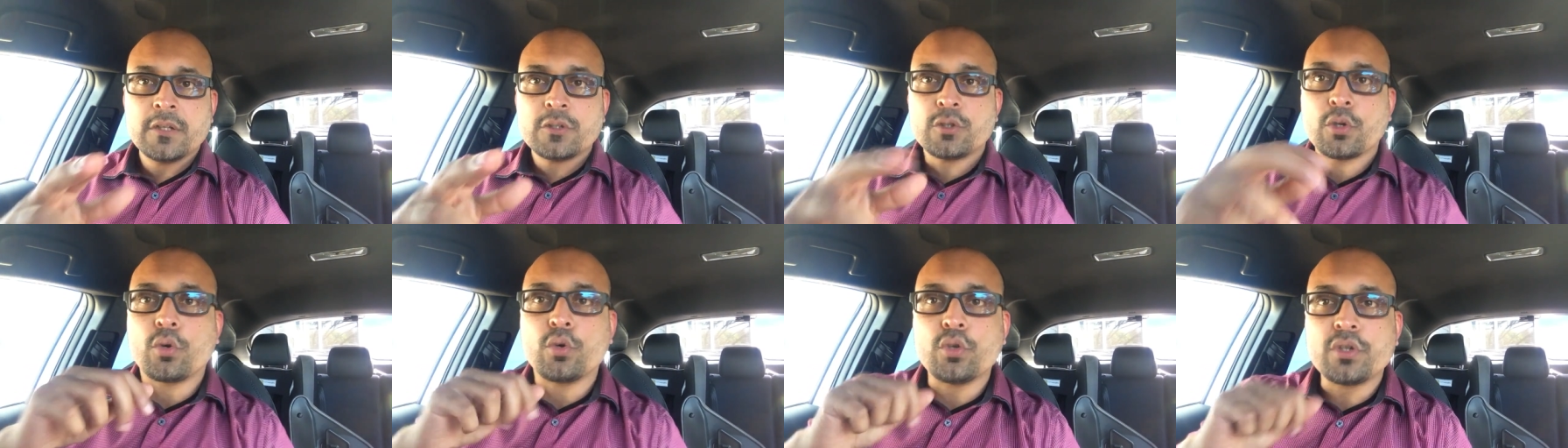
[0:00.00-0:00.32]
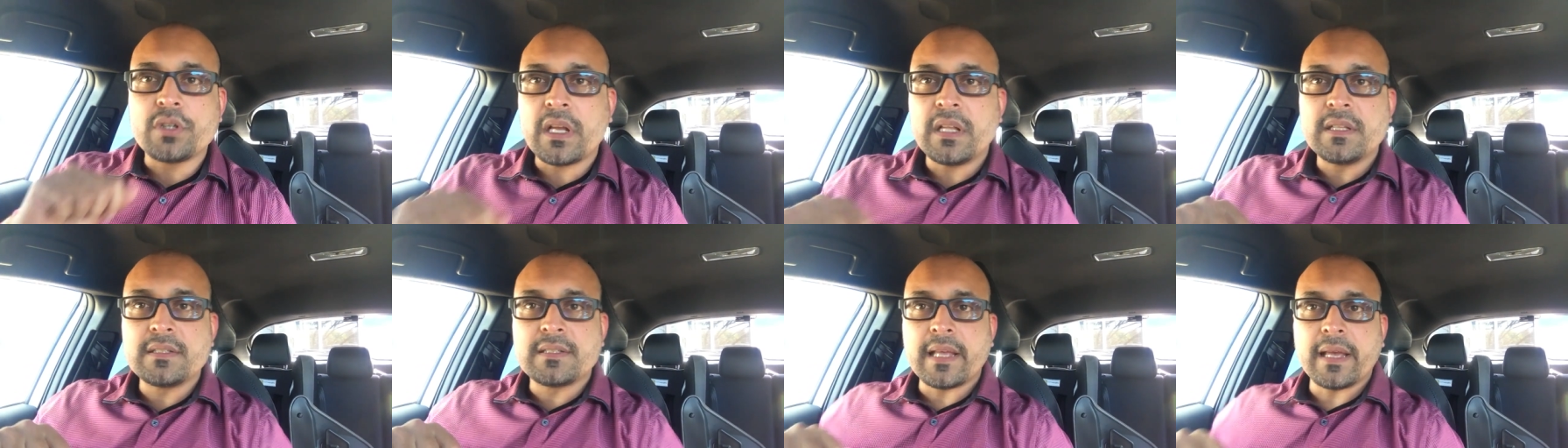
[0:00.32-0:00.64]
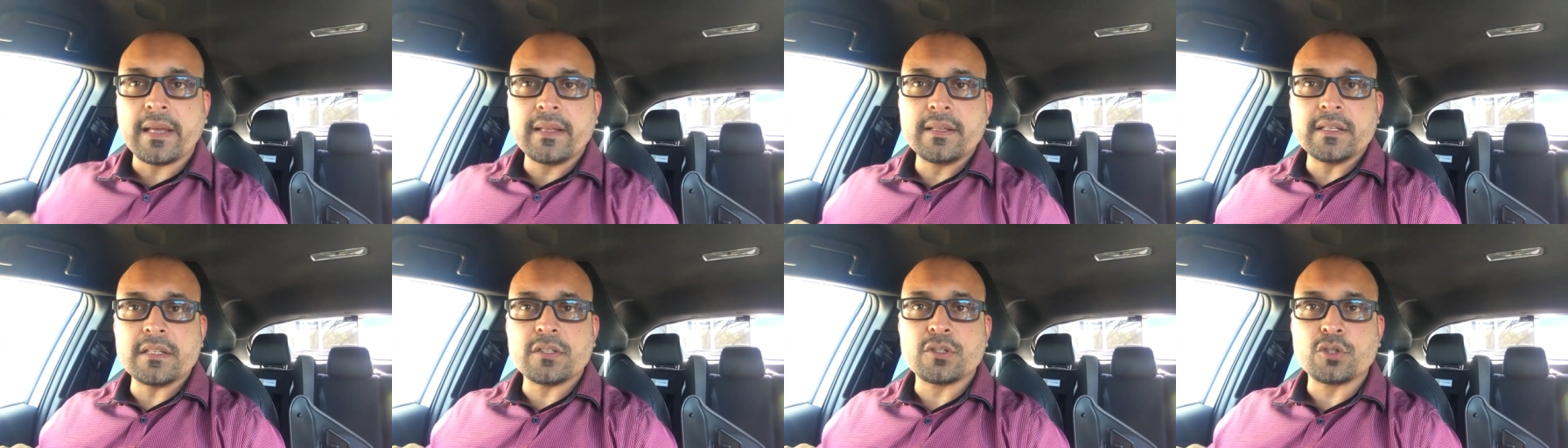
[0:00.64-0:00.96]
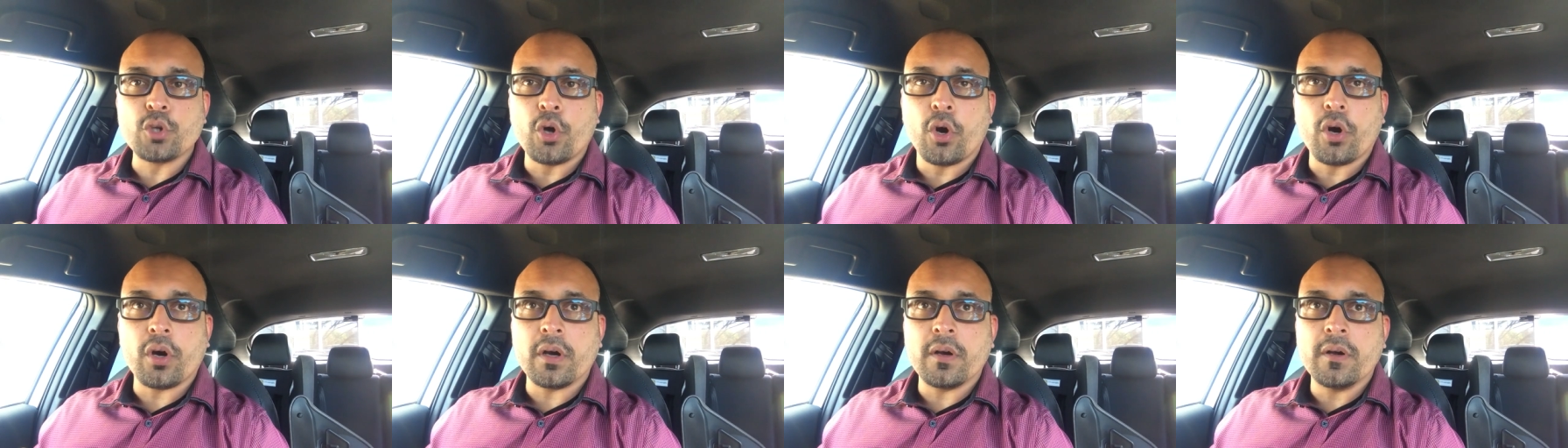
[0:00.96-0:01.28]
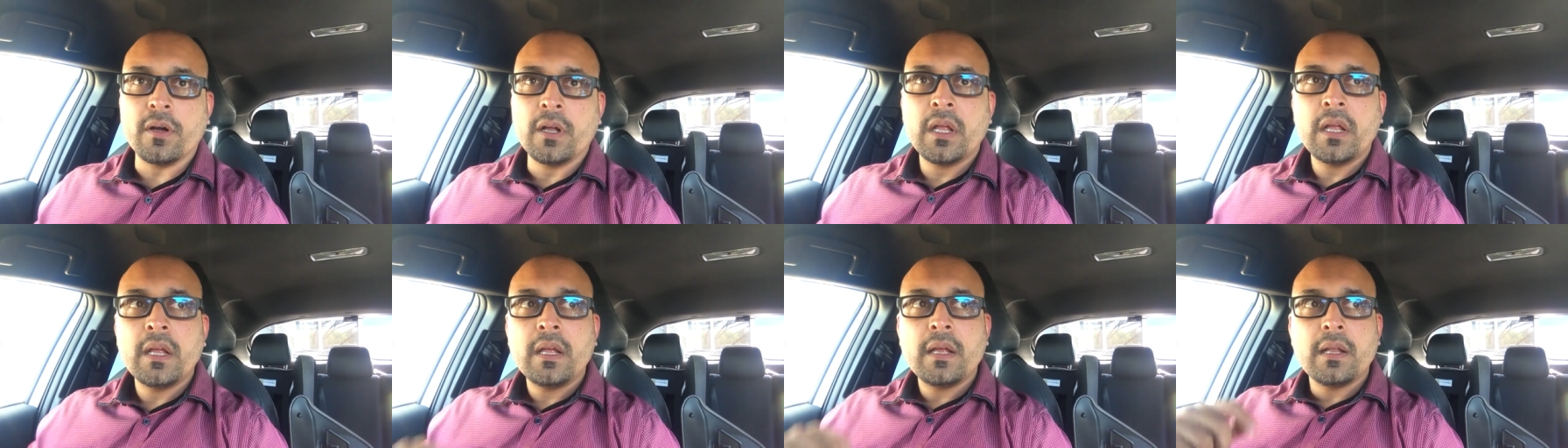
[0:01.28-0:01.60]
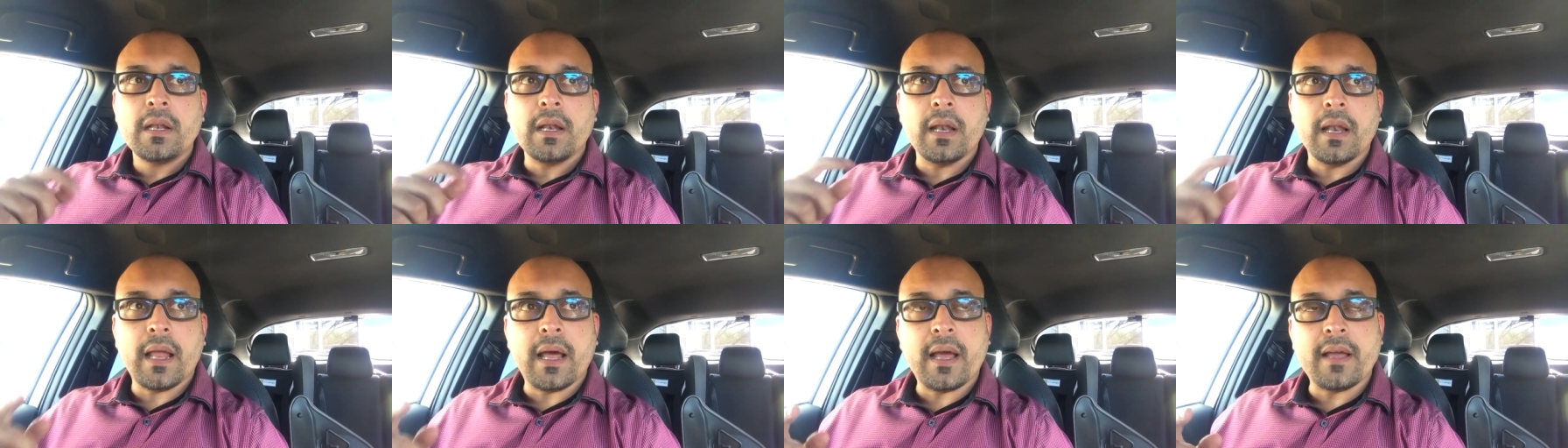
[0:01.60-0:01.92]
So Kushal sang this song.
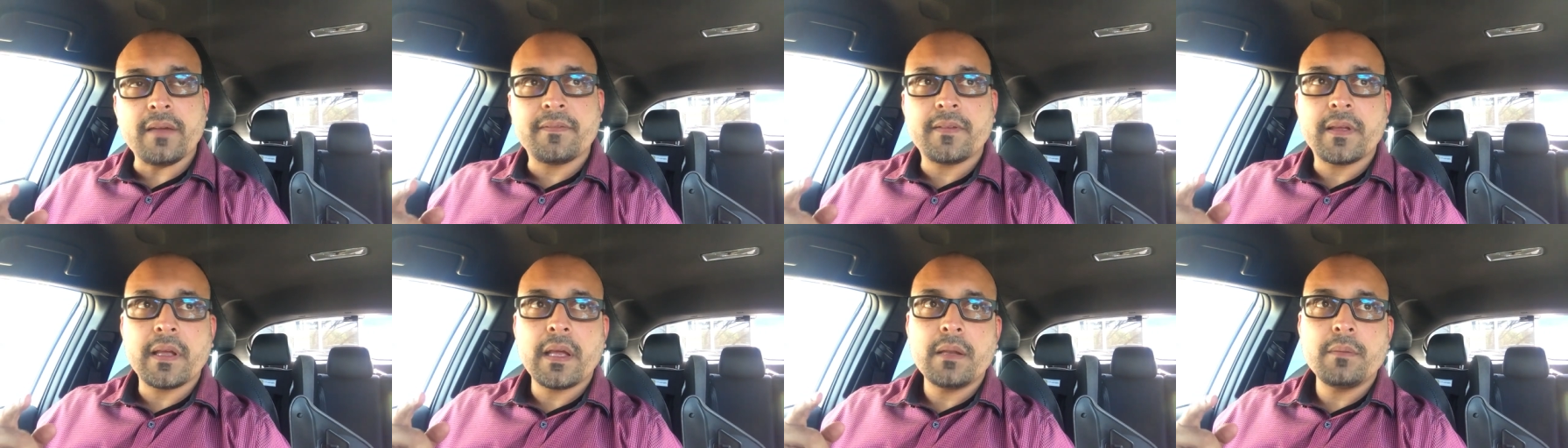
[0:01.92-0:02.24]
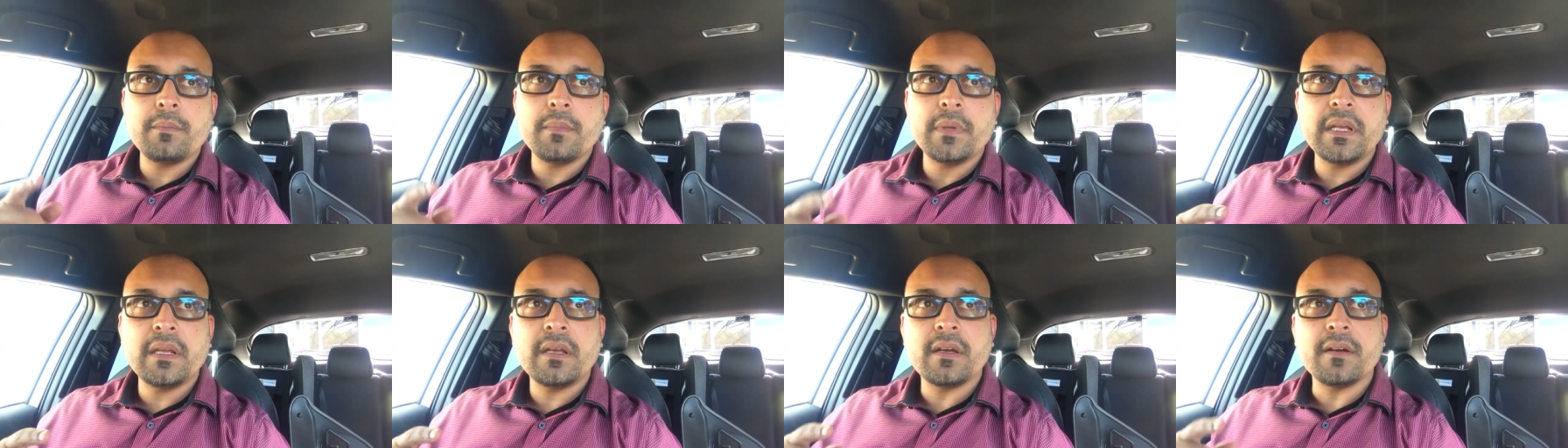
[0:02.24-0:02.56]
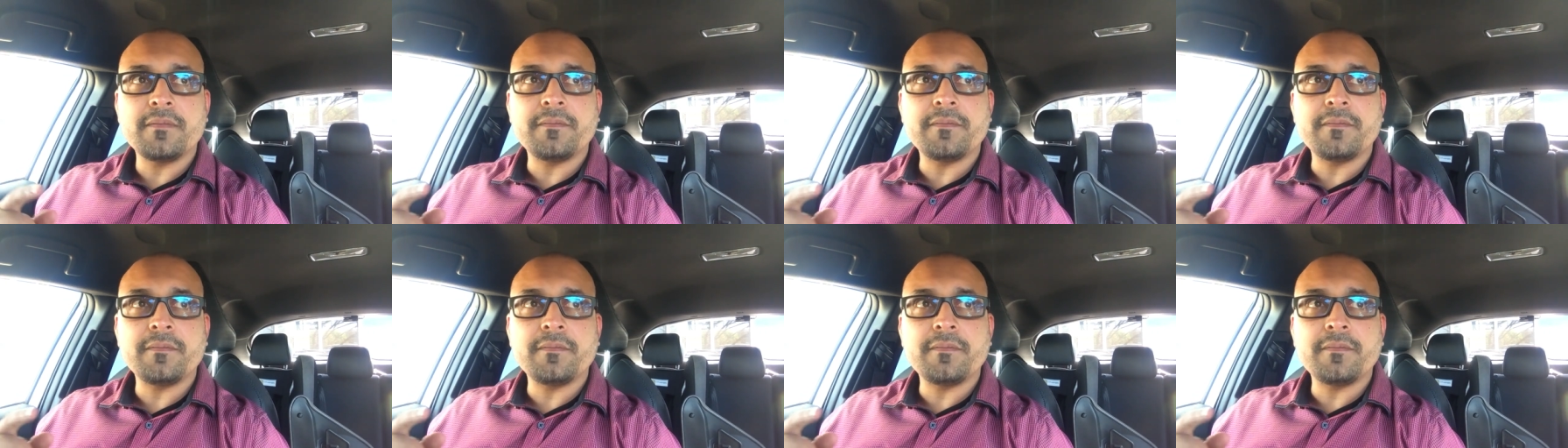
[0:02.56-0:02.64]
Life can be